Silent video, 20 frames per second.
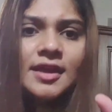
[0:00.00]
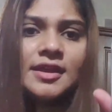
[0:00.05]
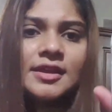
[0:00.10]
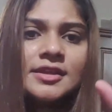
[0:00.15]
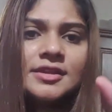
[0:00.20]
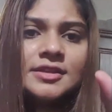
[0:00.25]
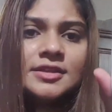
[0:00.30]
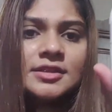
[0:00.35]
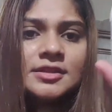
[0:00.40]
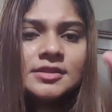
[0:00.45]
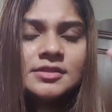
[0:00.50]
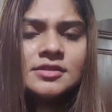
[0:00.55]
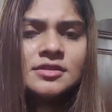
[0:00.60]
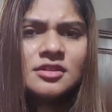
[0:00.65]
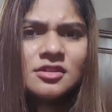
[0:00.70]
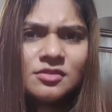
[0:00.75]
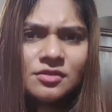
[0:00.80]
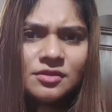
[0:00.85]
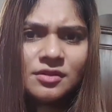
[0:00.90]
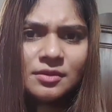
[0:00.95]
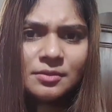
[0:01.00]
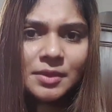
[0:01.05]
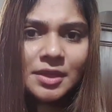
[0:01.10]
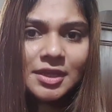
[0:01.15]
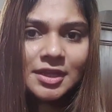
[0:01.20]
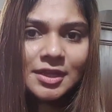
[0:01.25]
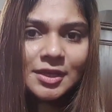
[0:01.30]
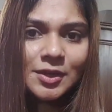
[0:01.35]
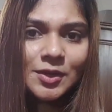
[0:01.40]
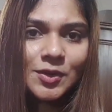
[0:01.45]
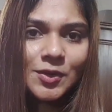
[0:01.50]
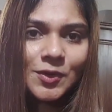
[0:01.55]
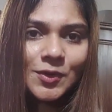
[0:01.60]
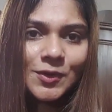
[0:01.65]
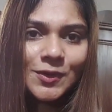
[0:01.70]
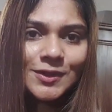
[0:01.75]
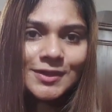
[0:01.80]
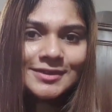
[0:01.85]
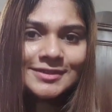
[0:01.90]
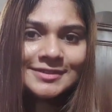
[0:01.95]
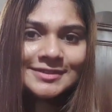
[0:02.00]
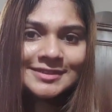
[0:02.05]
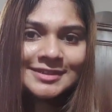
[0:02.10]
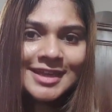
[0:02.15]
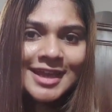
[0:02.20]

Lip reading: and I'm getting a call.